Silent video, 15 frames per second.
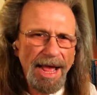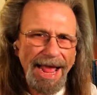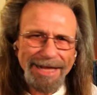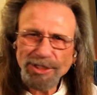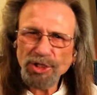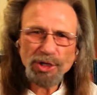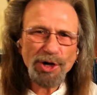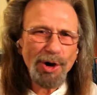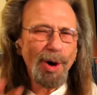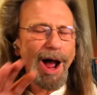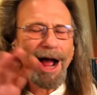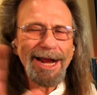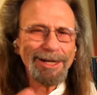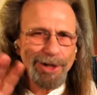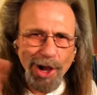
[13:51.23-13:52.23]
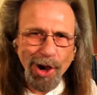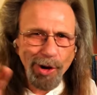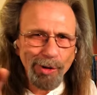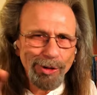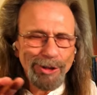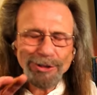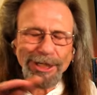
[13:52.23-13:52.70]
And you know, I
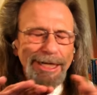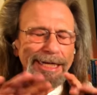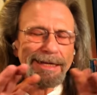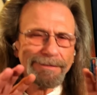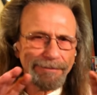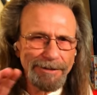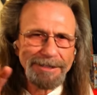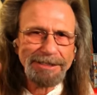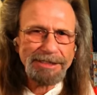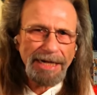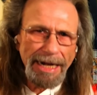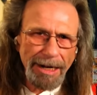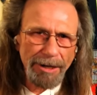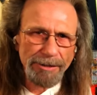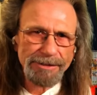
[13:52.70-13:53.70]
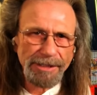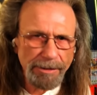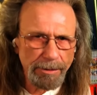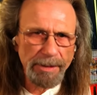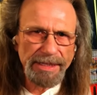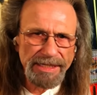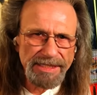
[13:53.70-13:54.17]
know, to even dare to
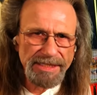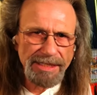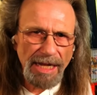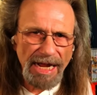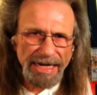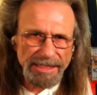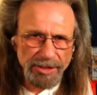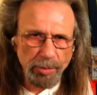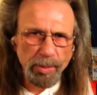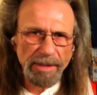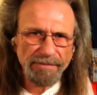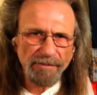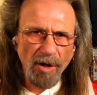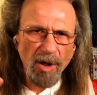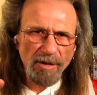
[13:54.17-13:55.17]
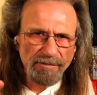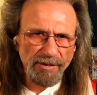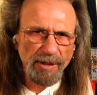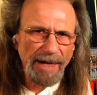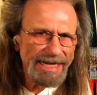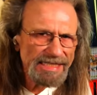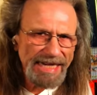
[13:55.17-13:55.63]
criticize
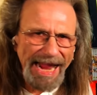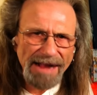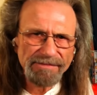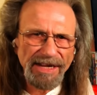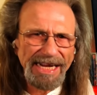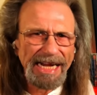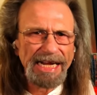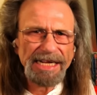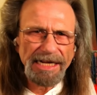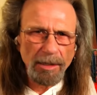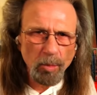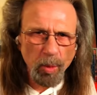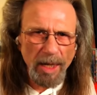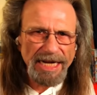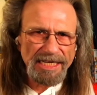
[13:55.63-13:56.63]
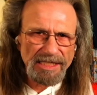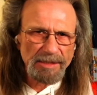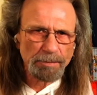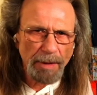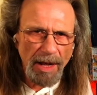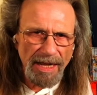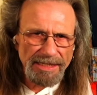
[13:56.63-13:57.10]
Revolver as having any weak
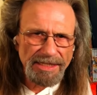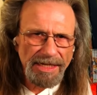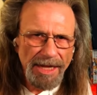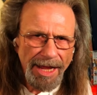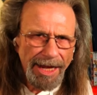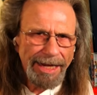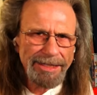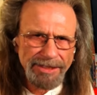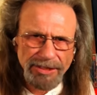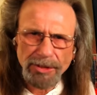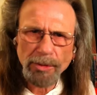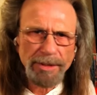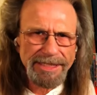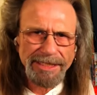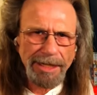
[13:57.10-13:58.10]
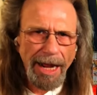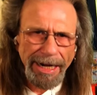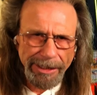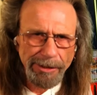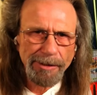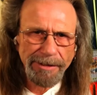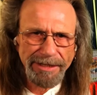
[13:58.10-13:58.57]
spots is
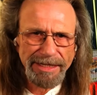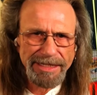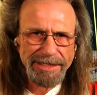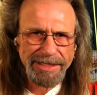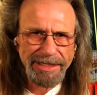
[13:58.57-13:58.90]
suicidal these